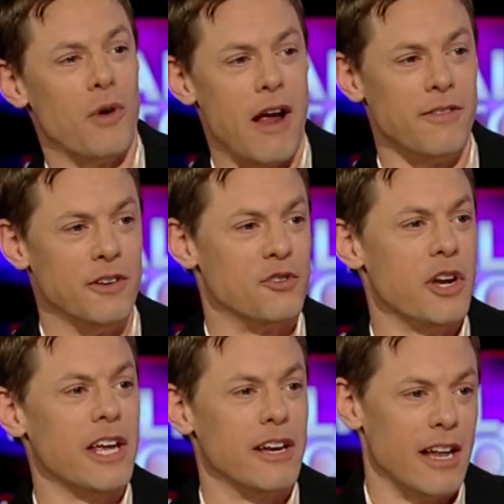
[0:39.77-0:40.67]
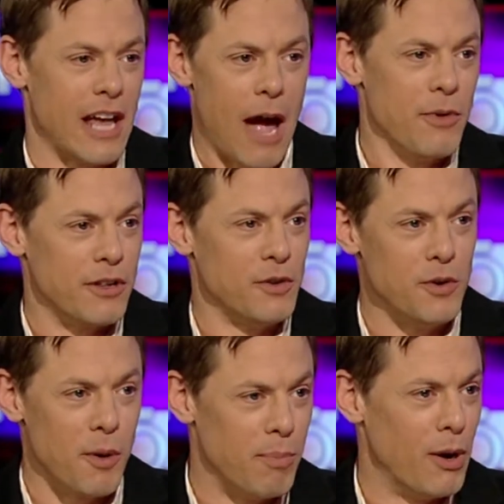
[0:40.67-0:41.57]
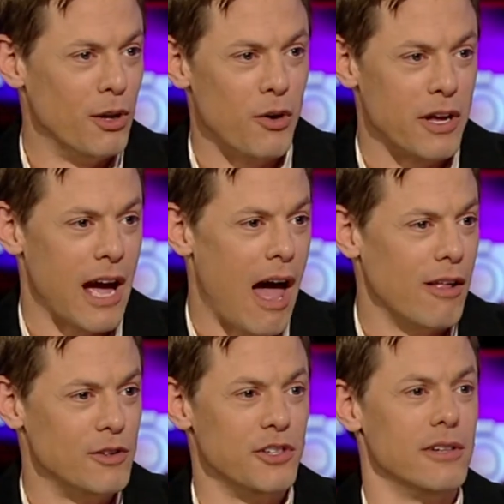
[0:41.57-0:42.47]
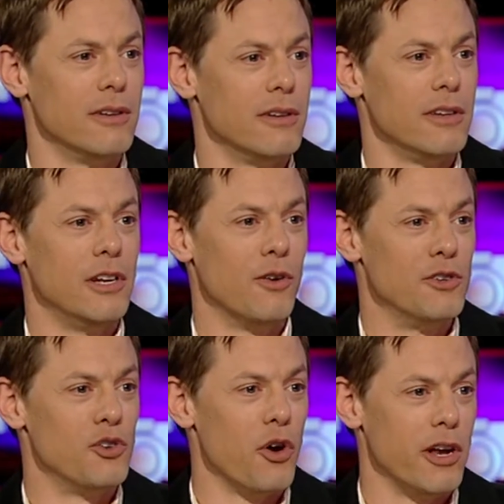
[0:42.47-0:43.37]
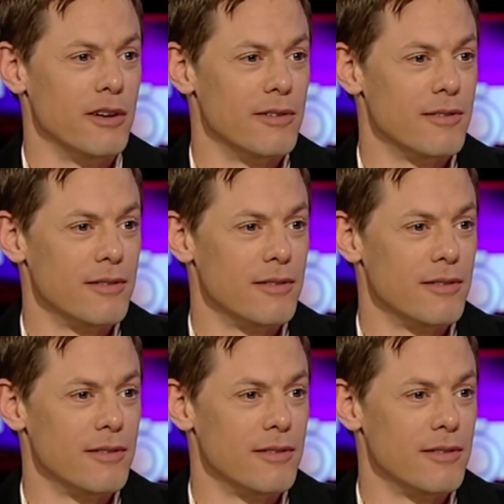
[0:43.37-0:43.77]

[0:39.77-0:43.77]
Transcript: rather than the drinking. Like, I went through a boatload of college and enjoyed